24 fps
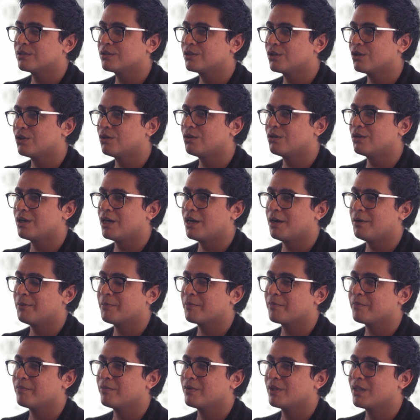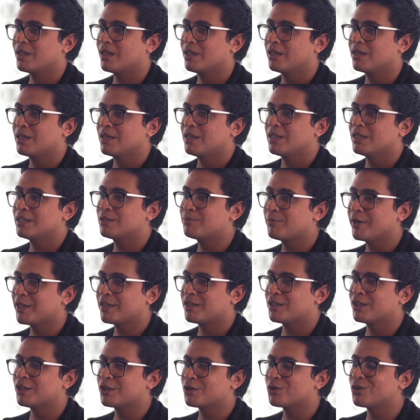So it's
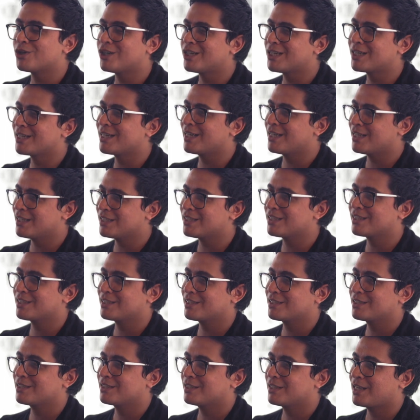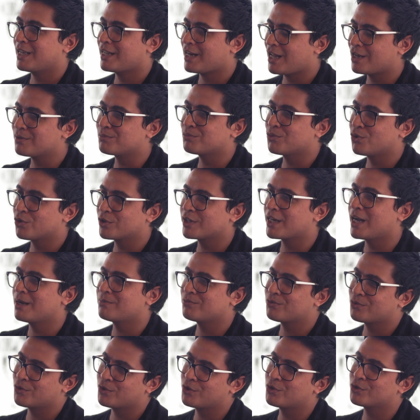better to earn less and have more
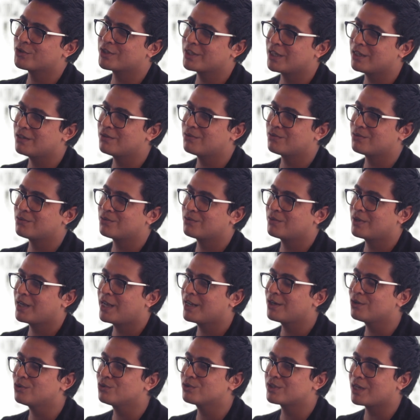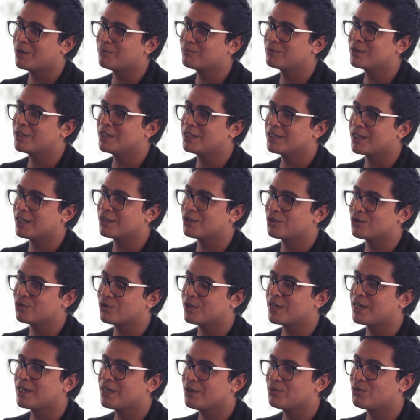time for yourself and do something that you
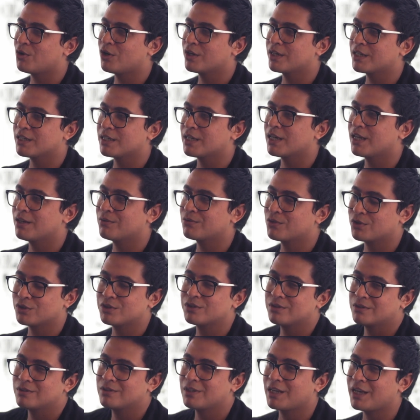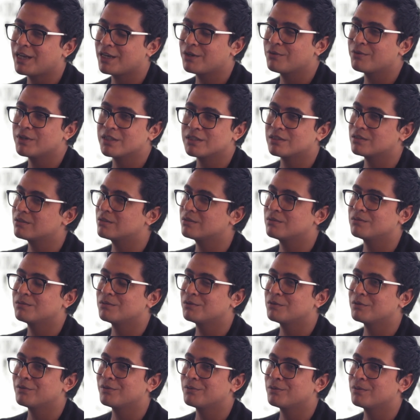really want in life, because anyways,
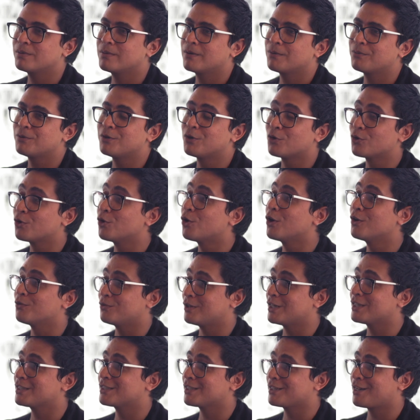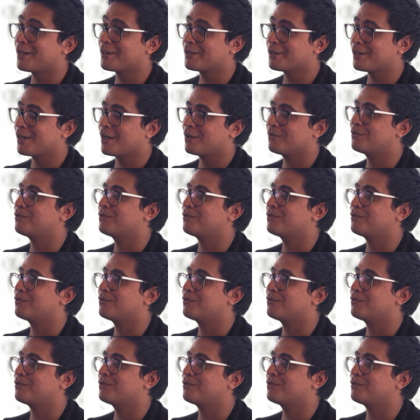we don't know if there's another life.